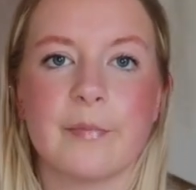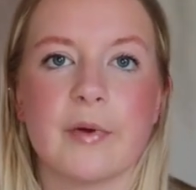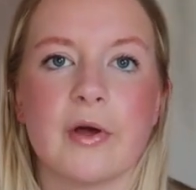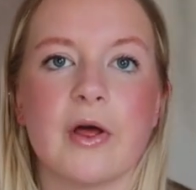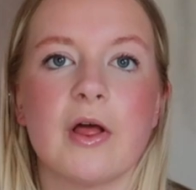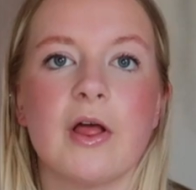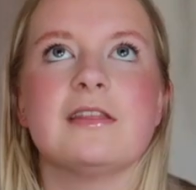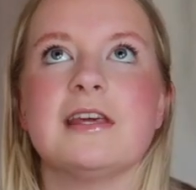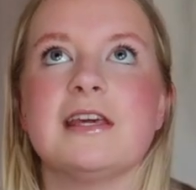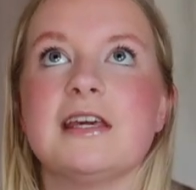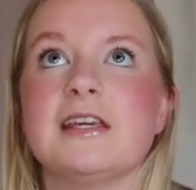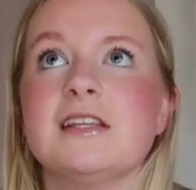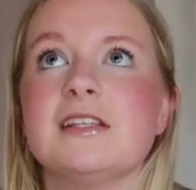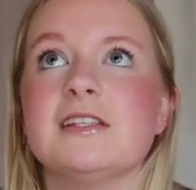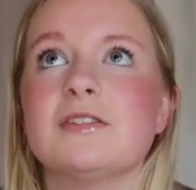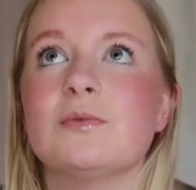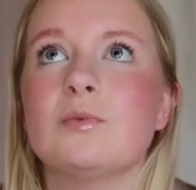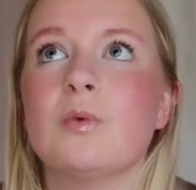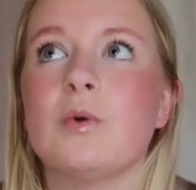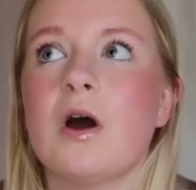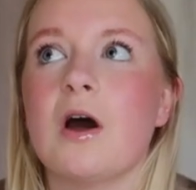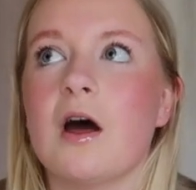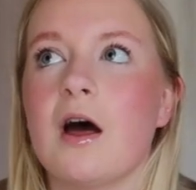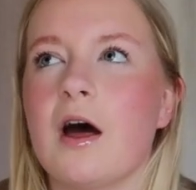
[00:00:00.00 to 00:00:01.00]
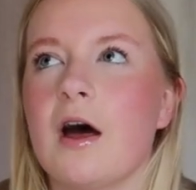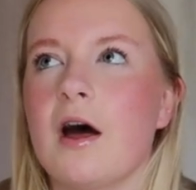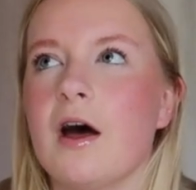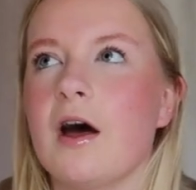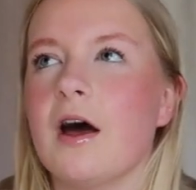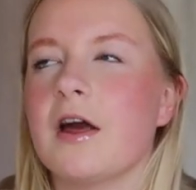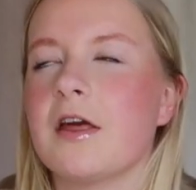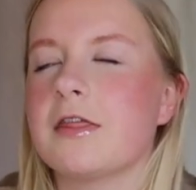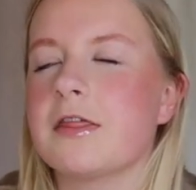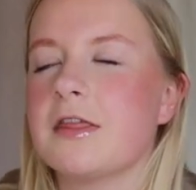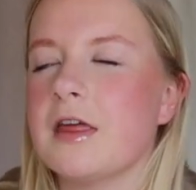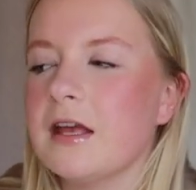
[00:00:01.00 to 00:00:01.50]
but these were,
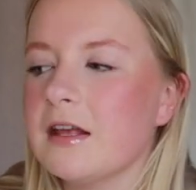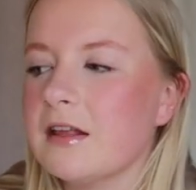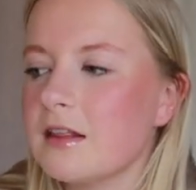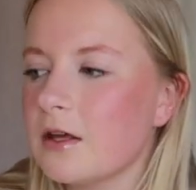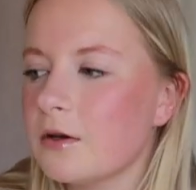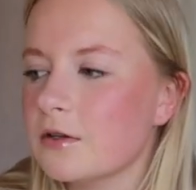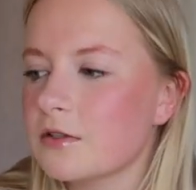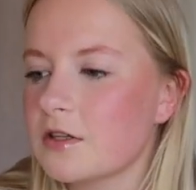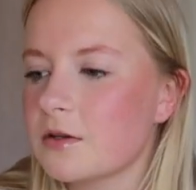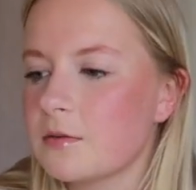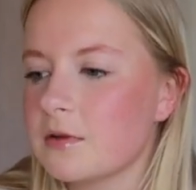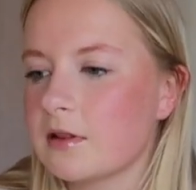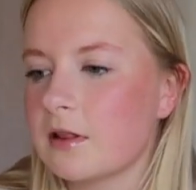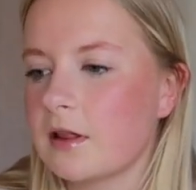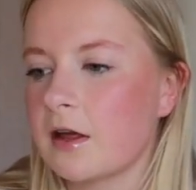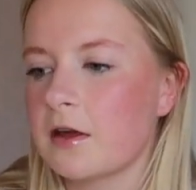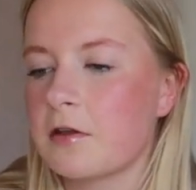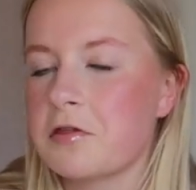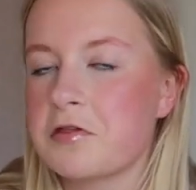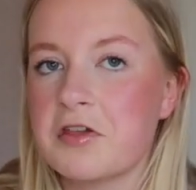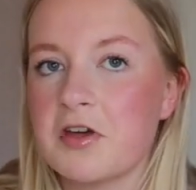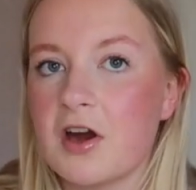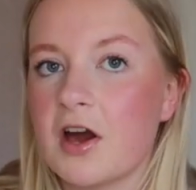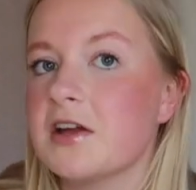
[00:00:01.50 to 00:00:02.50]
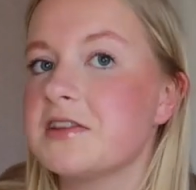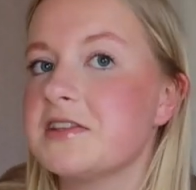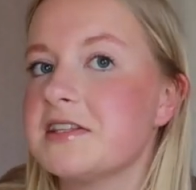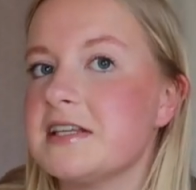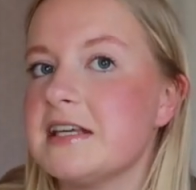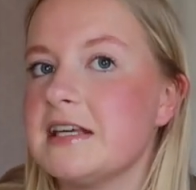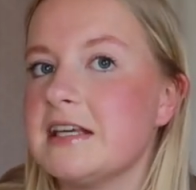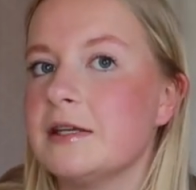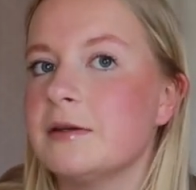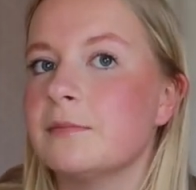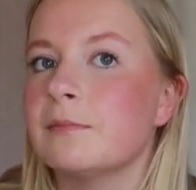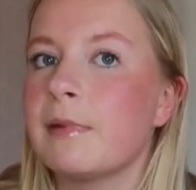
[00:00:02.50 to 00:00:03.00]
I think they were something like
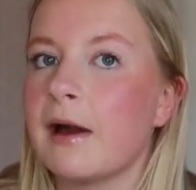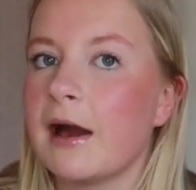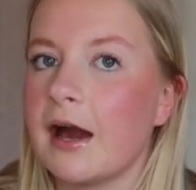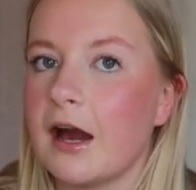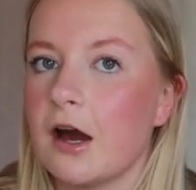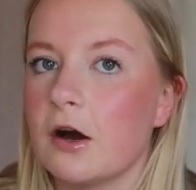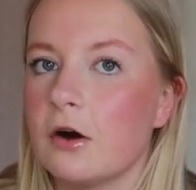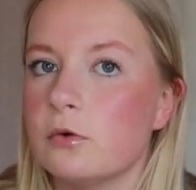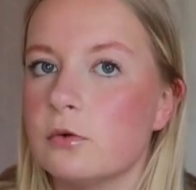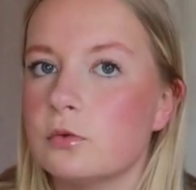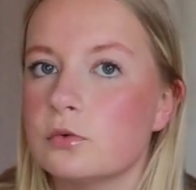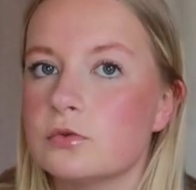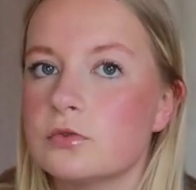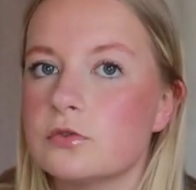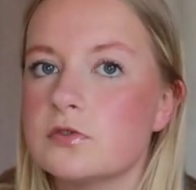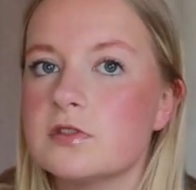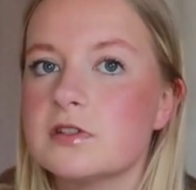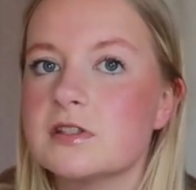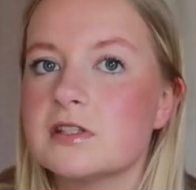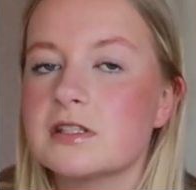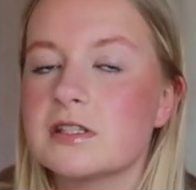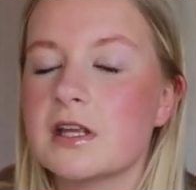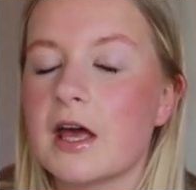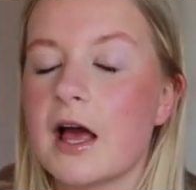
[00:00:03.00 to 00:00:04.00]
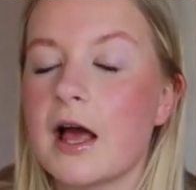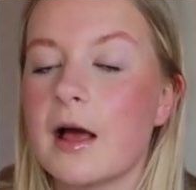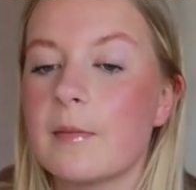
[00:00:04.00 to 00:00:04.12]
£13,